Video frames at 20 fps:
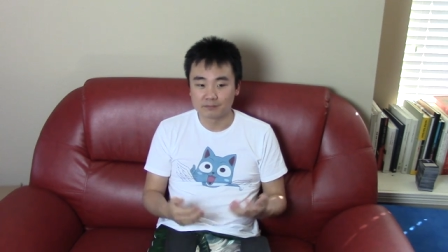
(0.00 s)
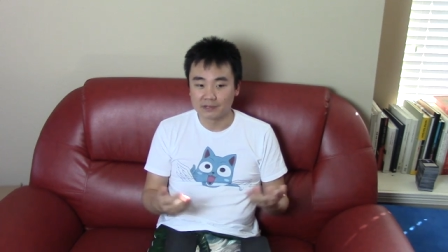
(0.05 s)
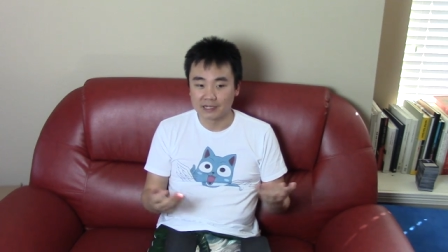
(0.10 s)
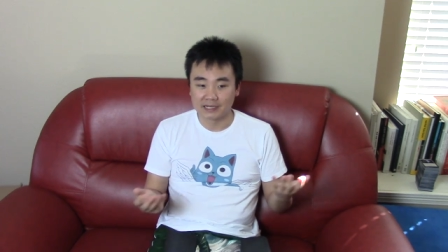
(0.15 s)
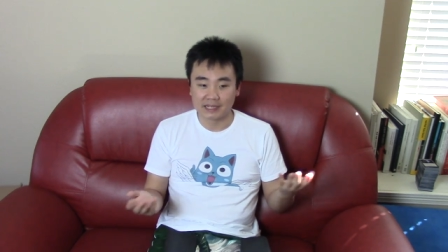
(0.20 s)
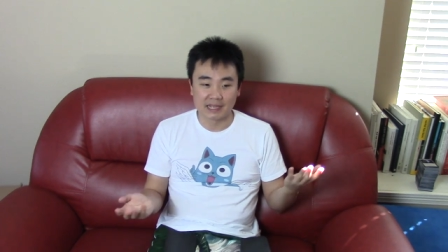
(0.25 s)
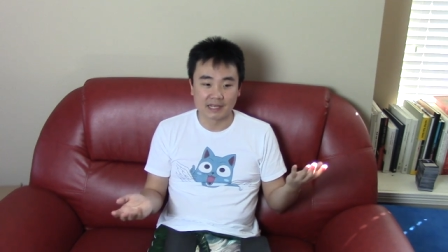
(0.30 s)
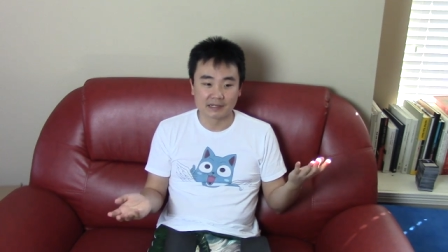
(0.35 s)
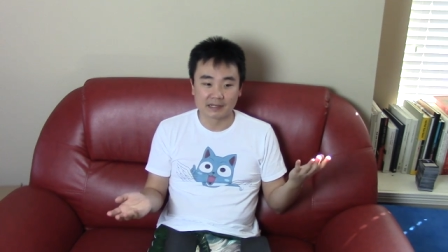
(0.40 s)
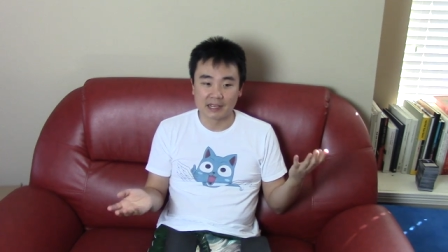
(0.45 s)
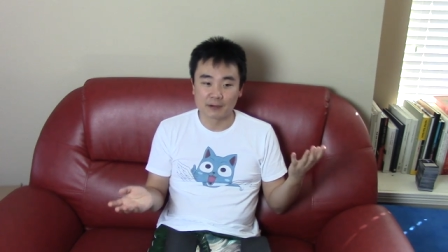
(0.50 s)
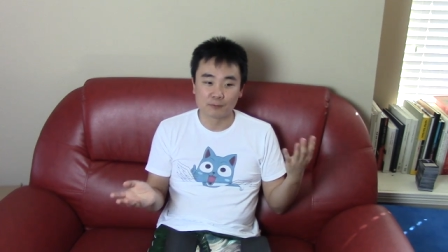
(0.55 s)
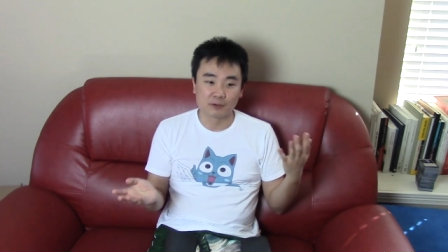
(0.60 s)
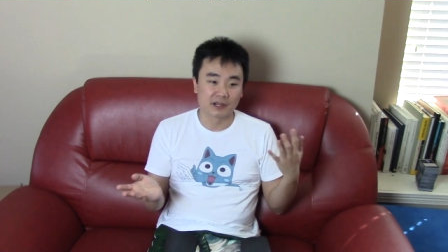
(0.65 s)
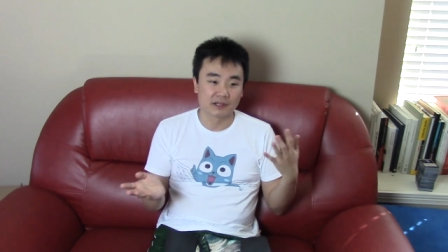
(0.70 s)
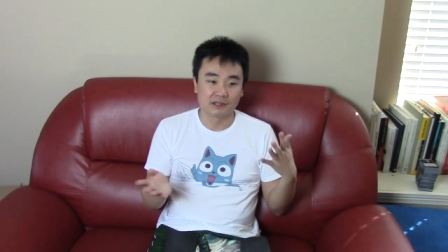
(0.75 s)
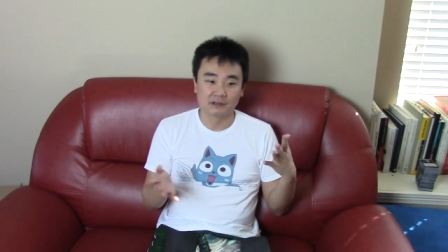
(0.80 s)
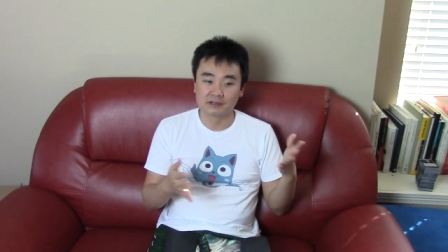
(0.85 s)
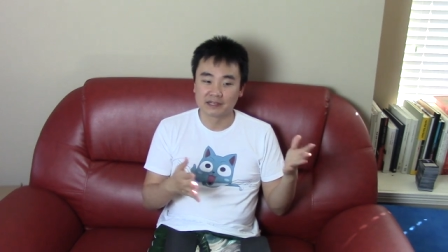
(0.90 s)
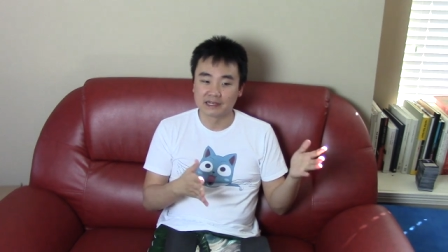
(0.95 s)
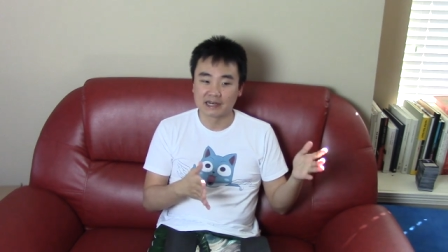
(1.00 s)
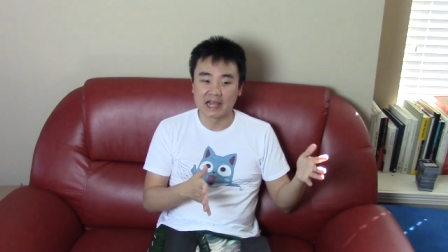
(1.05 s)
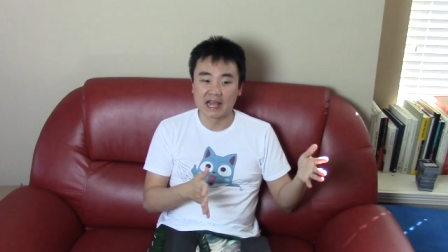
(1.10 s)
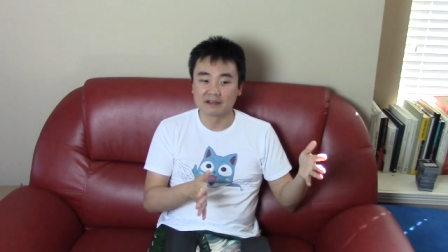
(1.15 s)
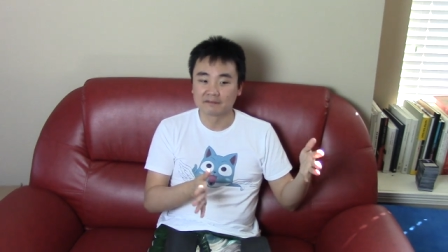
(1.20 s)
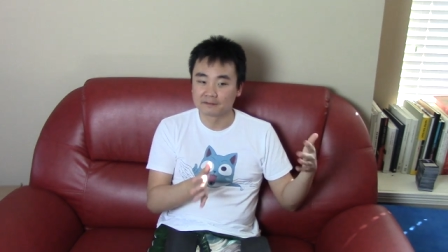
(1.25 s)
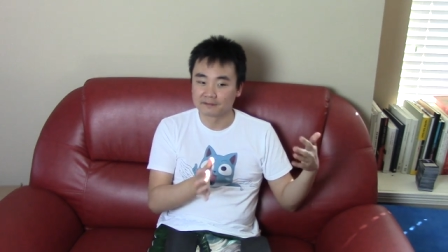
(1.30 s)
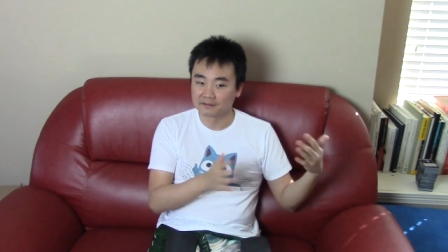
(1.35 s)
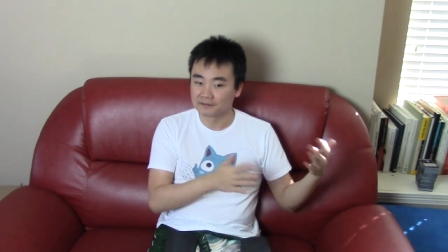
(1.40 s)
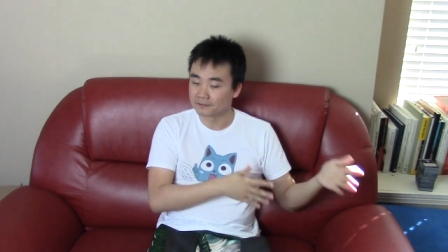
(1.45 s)
again, NYU didn't
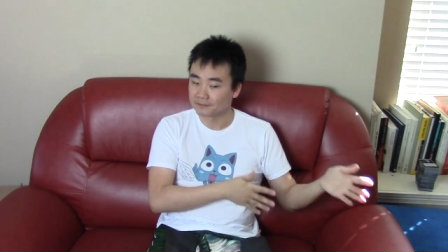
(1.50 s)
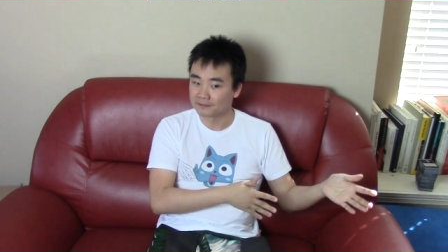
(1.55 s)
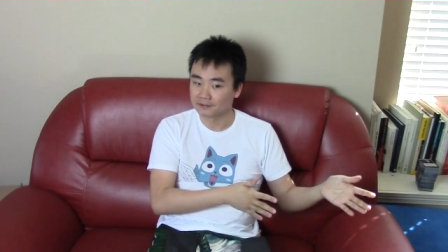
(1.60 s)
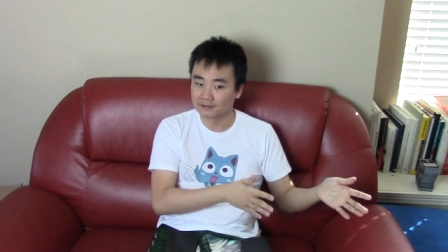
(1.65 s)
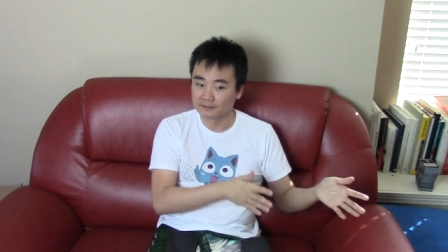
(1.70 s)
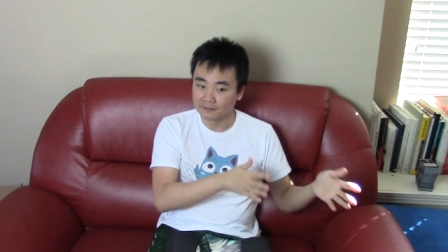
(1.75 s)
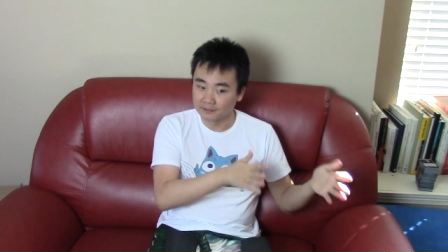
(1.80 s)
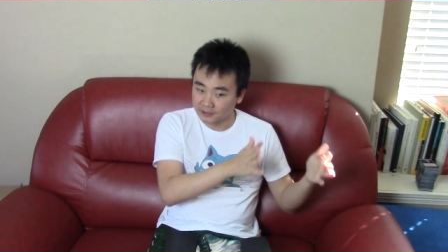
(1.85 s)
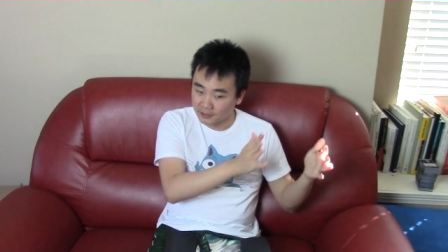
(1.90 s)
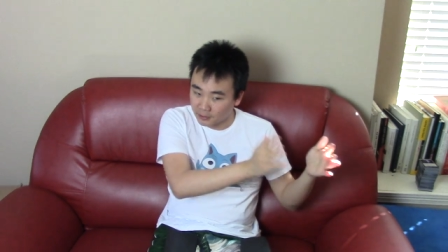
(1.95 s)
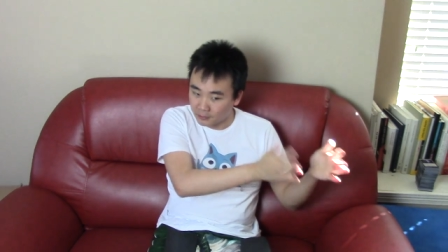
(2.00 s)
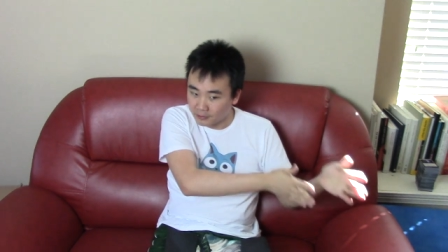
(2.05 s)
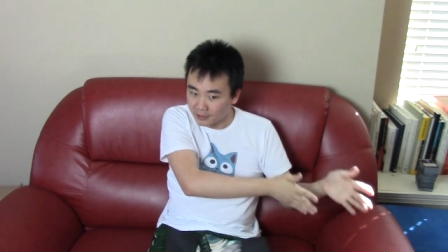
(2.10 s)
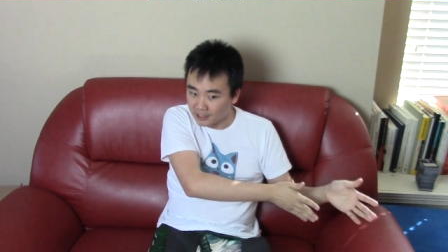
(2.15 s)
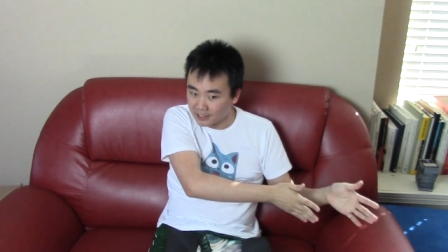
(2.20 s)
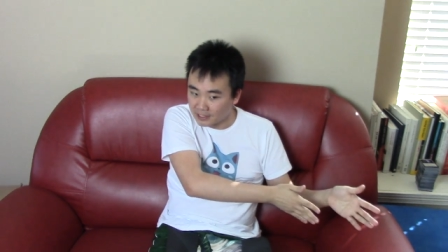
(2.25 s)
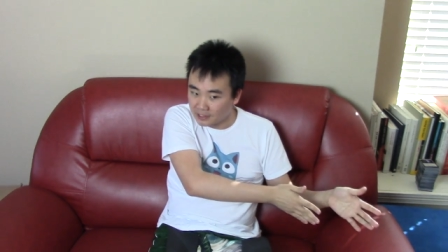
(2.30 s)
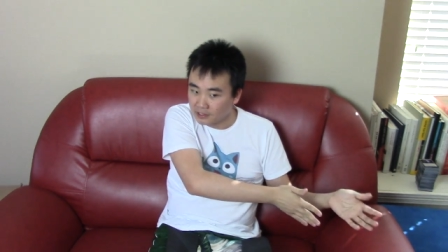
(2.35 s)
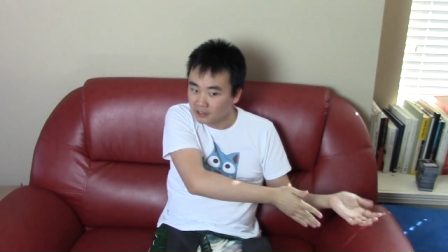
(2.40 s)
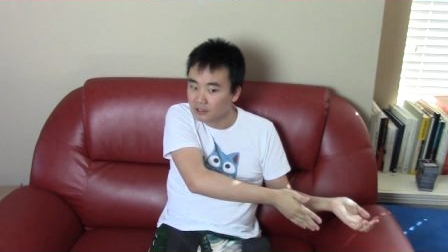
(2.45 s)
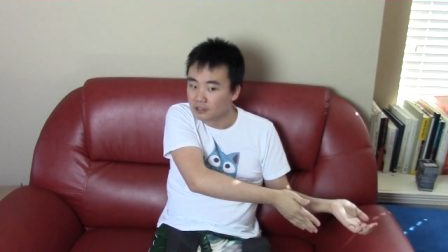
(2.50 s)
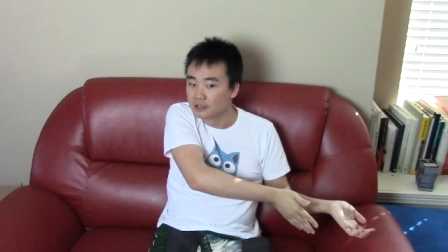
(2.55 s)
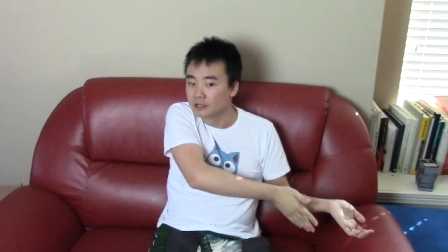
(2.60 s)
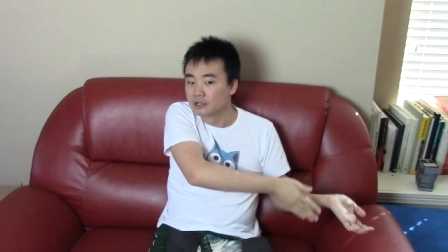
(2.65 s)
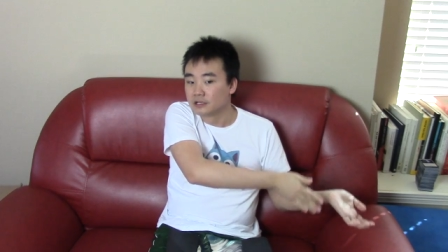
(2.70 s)
have a fraternity,